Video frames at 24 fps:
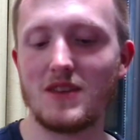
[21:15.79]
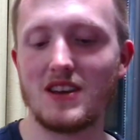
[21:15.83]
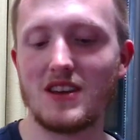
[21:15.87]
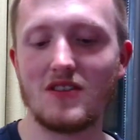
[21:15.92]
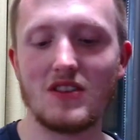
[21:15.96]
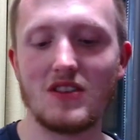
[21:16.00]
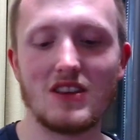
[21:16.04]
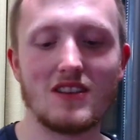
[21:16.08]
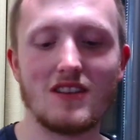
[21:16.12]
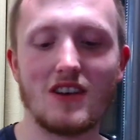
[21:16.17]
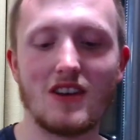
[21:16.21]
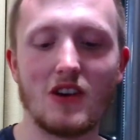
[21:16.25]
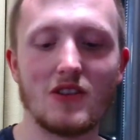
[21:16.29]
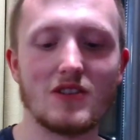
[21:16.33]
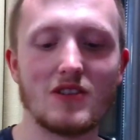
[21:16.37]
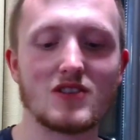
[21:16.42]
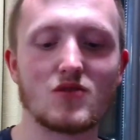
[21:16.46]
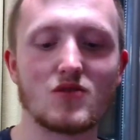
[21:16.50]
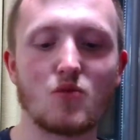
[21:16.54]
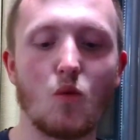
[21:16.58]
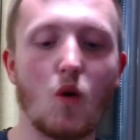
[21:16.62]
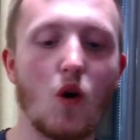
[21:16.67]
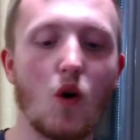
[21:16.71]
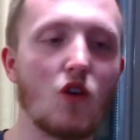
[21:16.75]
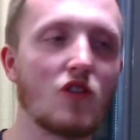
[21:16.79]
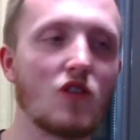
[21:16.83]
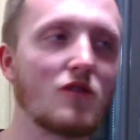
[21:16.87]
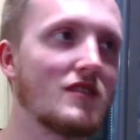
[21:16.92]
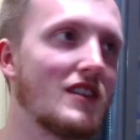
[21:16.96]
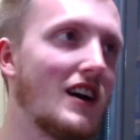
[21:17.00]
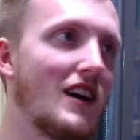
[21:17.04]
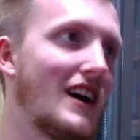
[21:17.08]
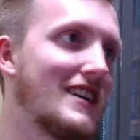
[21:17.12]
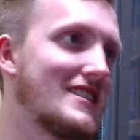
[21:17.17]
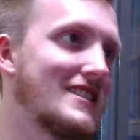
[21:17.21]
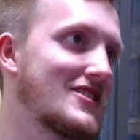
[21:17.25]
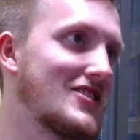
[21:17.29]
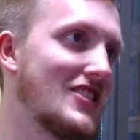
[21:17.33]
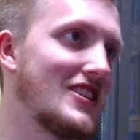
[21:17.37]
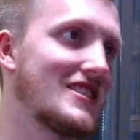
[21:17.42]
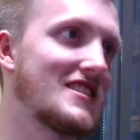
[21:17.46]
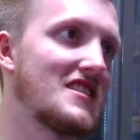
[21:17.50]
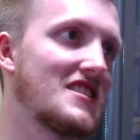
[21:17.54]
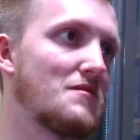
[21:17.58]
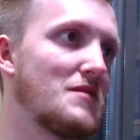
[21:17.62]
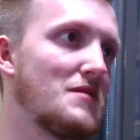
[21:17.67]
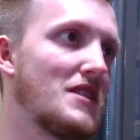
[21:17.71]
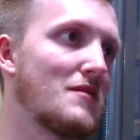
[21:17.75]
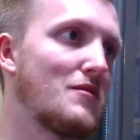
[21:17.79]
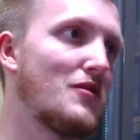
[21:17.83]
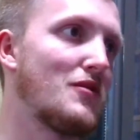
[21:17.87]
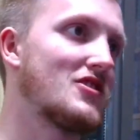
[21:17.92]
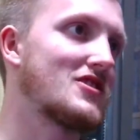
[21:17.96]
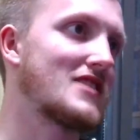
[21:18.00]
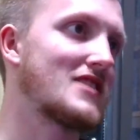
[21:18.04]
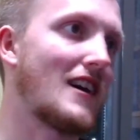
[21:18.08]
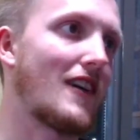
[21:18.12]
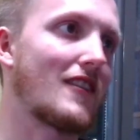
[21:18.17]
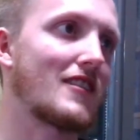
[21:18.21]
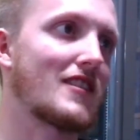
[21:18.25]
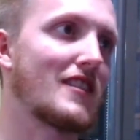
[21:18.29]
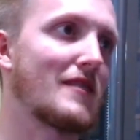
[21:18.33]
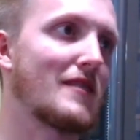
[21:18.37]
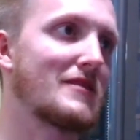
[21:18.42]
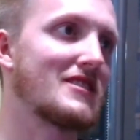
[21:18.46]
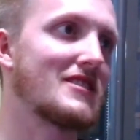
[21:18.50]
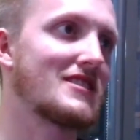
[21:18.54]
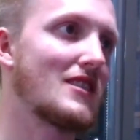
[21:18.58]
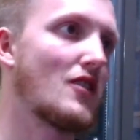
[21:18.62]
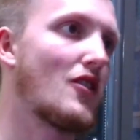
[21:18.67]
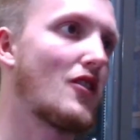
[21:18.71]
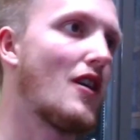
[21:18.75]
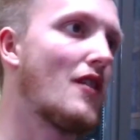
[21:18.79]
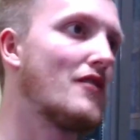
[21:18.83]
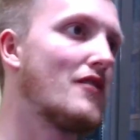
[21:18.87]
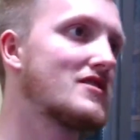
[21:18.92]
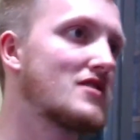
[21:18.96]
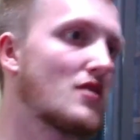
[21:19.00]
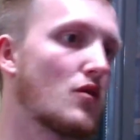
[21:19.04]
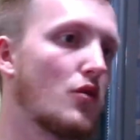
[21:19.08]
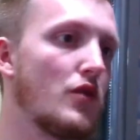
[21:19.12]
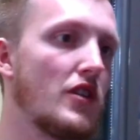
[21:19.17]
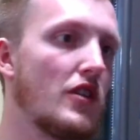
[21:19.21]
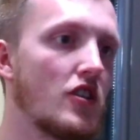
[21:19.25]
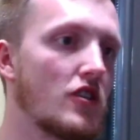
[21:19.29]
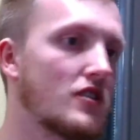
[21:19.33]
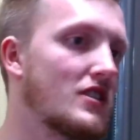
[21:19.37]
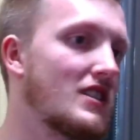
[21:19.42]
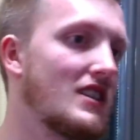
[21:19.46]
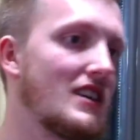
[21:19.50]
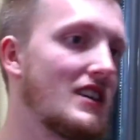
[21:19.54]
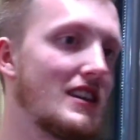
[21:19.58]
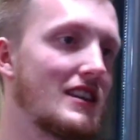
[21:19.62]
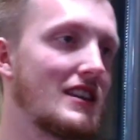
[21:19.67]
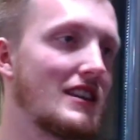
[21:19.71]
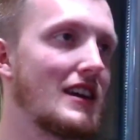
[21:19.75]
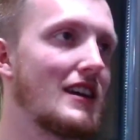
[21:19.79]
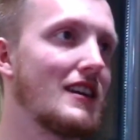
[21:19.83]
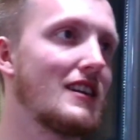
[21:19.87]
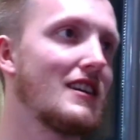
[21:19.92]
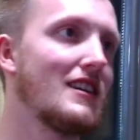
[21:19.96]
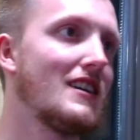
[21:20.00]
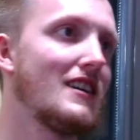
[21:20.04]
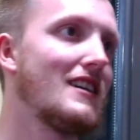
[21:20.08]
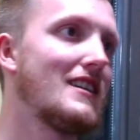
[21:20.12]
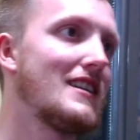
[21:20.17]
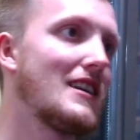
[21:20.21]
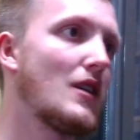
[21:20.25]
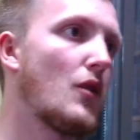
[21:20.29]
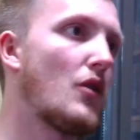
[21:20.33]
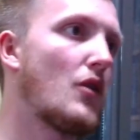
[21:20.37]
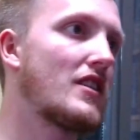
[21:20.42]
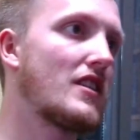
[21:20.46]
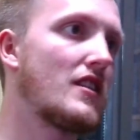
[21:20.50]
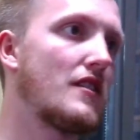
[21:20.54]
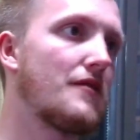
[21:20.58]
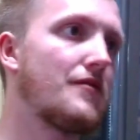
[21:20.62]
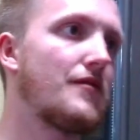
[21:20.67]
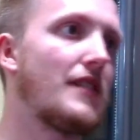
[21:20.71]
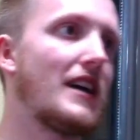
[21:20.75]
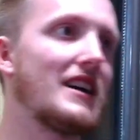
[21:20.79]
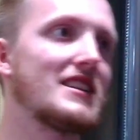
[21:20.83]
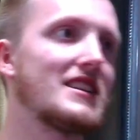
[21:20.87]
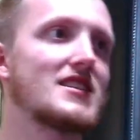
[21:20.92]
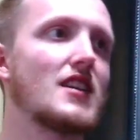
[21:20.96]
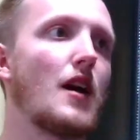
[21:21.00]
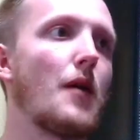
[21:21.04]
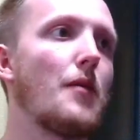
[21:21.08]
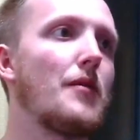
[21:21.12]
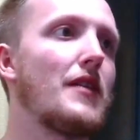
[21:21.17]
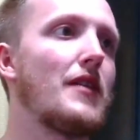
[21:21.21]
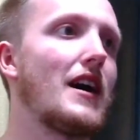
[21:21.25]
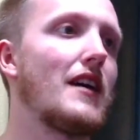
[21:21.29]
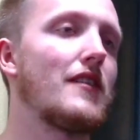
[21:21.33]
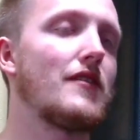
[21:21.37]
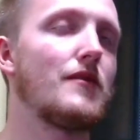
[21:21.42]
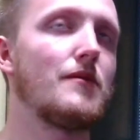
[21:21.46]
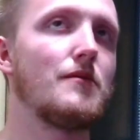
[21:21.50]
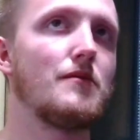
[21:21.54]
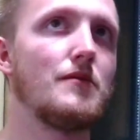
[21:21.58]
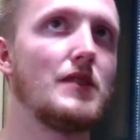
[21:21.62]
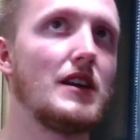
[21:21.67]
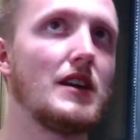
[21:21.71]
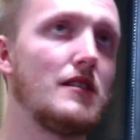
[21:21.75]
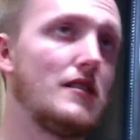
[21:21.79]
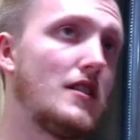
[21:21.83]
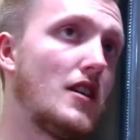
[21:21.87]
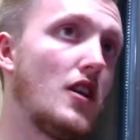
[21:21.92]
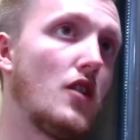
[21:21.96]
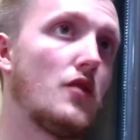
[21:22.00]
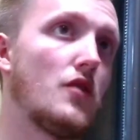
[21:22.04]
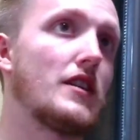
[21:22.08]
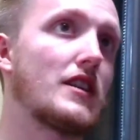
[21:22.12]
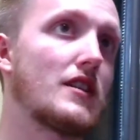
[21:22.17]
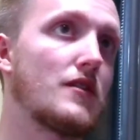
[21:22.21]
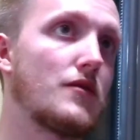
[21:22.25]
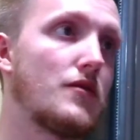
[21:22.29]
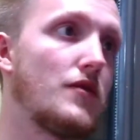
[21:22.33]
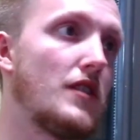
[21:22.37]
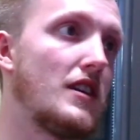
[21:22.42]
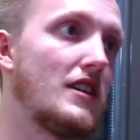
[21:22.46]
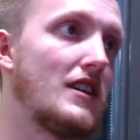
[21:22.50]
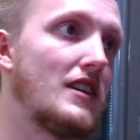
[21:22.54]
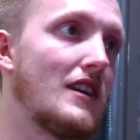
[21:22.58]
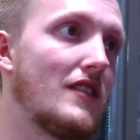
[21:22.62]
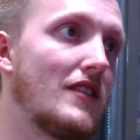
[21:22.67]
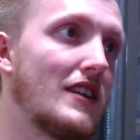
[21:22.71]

All this woke nonsense is being pushed out to them because they're always the weird kid, and they wanted to find something that they could fit in.